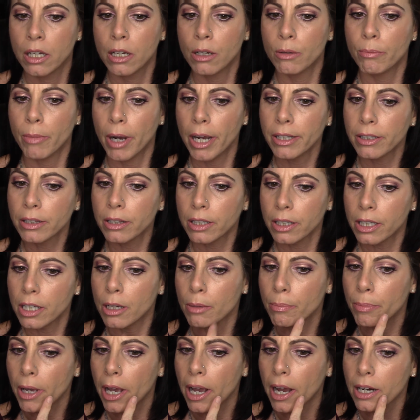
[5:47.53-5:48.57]
My
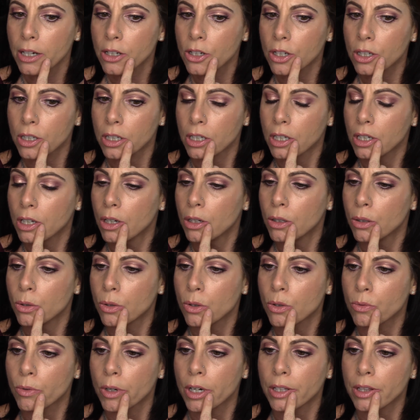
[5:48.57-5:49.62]
lip actually
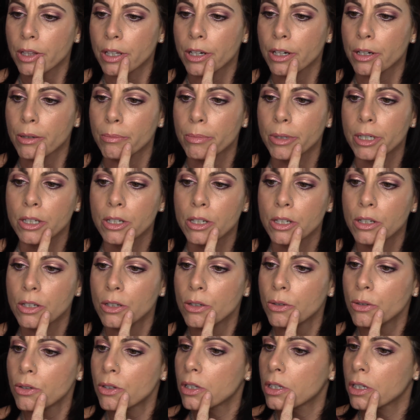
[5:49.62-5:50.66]
goes right there, but do
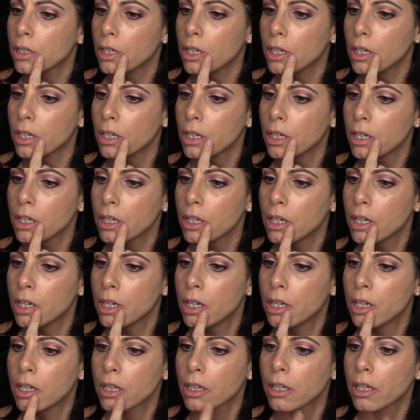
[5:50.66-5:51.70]
you see
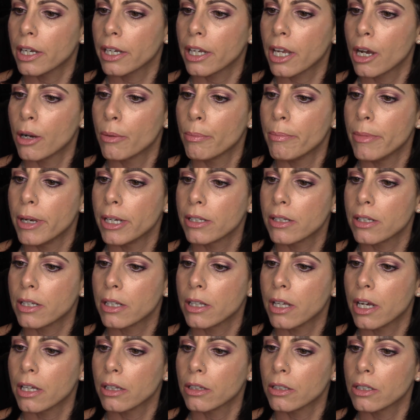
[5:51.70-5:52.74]
like how messy
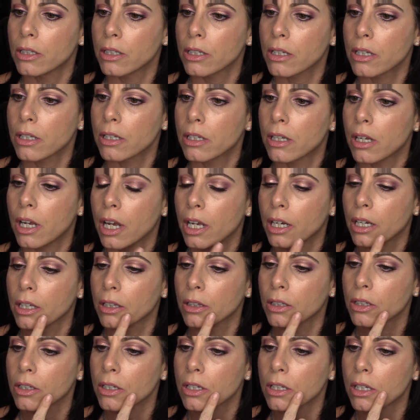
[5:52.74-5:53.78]
that looks? And it
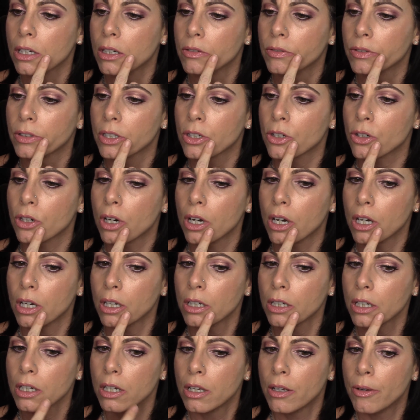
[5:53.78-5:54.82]
looks
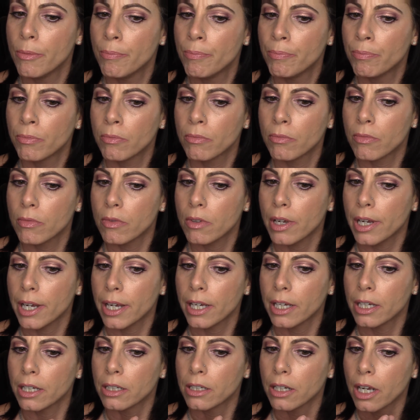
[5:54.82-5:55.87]
overdrawn,
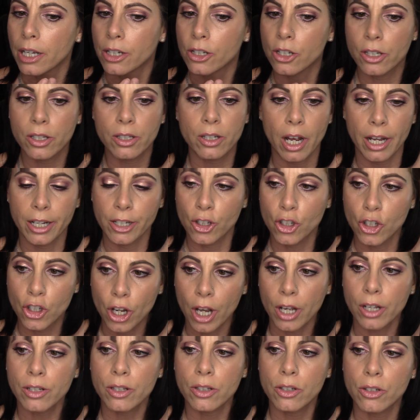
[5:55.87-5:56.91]
and I just, I
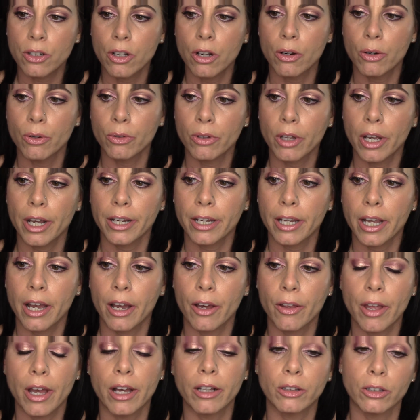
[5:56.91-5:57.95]
just don't like
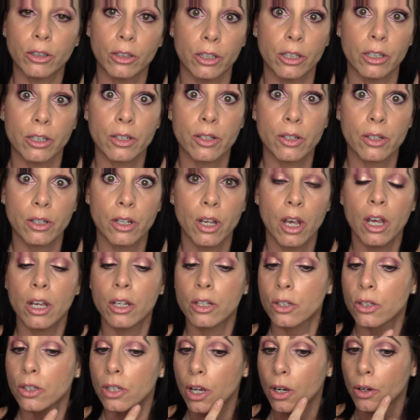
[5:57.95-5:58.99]
how that looks.
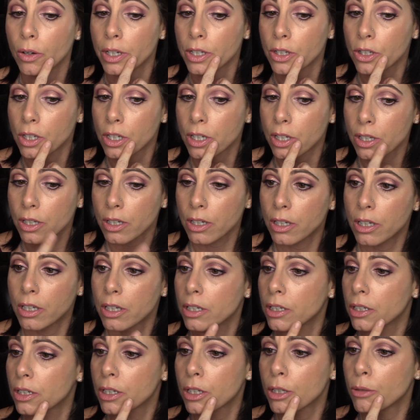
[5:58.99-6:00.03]
So it's just,
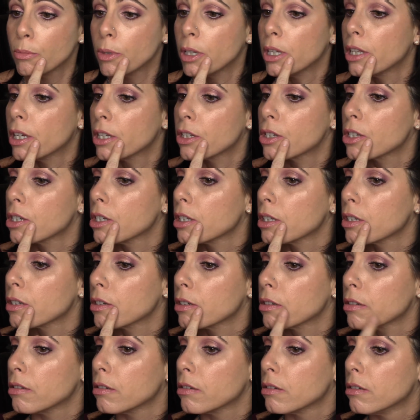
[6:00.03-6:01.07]
to me, that's just,
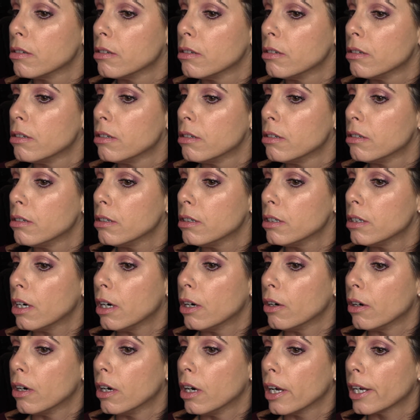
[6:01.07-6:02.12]

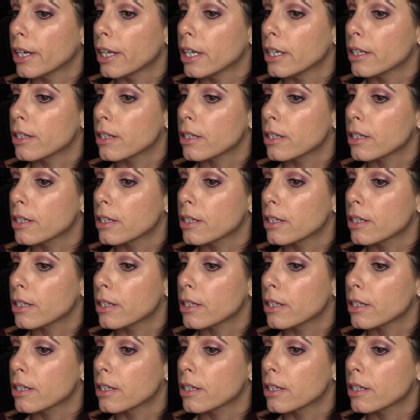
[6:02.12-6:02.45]
oh, I can't